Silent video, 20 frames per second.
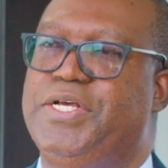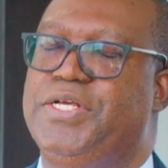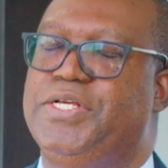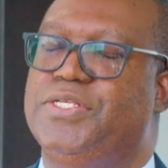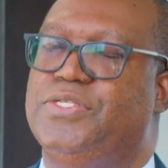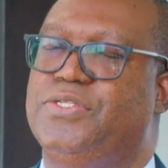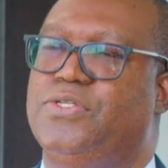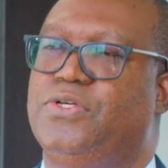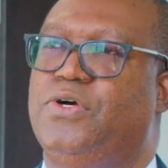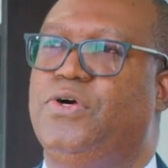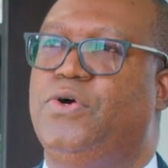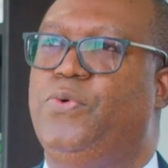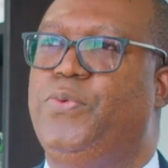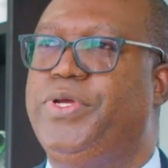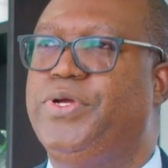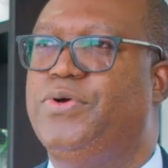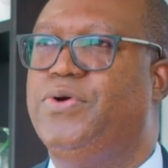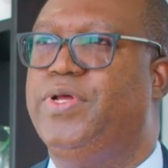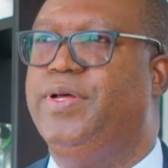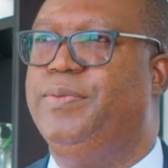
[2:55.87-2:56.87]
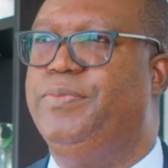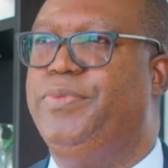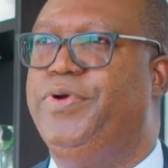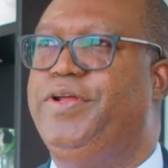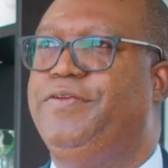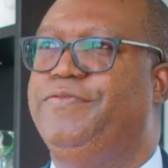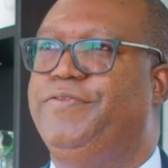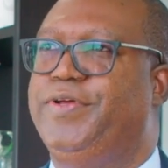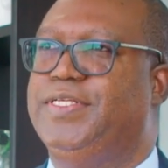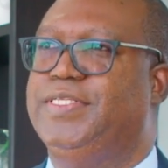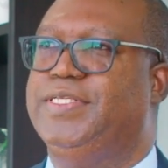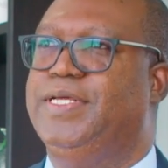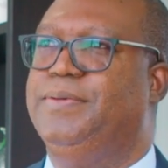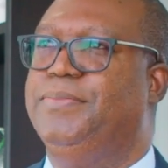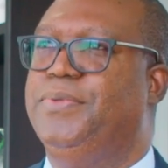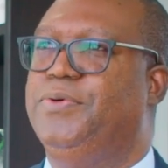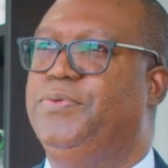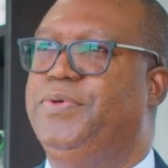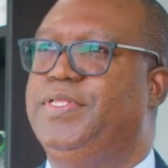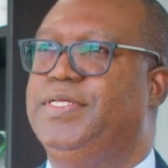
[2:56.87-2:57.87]
So we collaborate, for
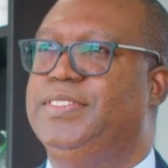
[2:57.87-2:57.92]
example, with the